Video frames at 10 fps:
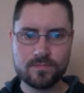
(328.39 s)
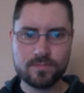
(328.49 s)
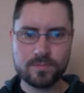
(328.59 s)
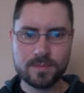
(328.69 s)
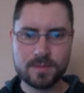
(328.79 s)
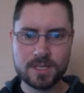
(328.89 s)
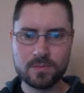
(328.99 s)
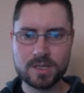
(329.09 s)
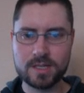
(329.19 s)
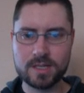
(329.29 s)
And we see
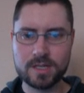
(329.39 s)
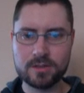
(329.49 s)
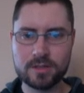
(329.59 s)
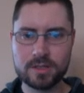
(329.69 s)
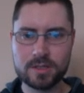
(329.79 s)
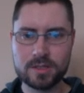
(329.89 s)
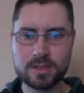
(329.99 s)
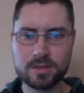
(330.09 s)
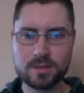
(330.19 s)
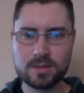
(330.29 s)
how that looks.
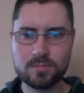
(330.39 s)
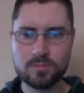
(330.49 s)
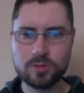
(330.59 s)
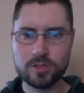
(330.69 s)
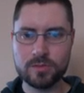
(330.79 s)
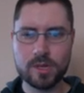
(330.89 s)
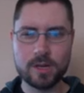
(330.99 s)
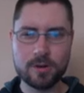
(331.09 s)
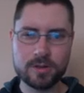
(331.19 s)
Pretty weird.